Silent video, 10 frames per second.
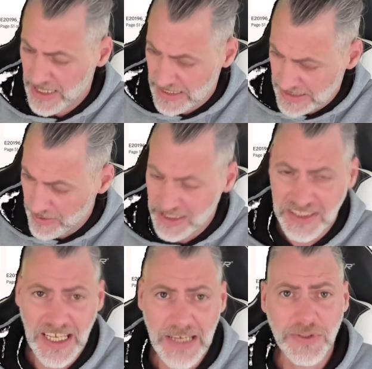Now at the
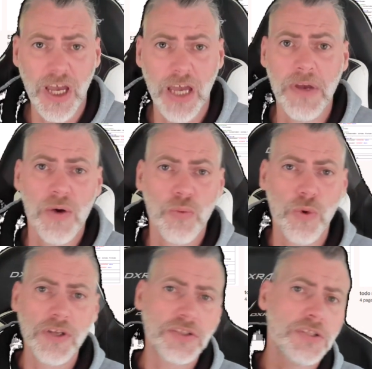same time,
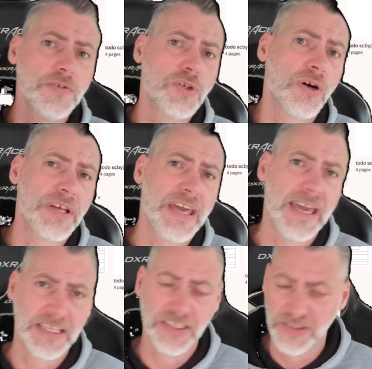once you've gone
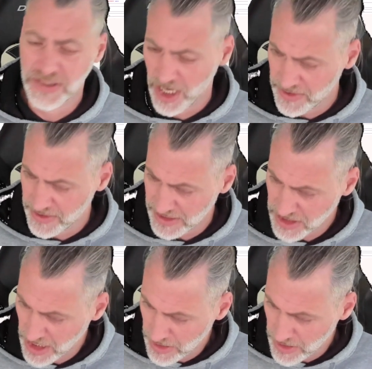ahead and done this,